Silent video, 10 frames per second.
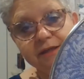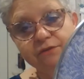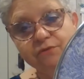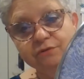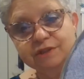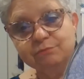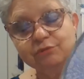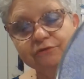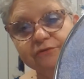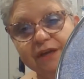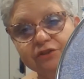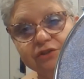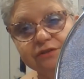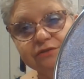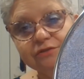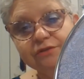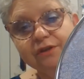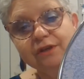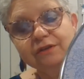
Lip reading: any of those imperfections.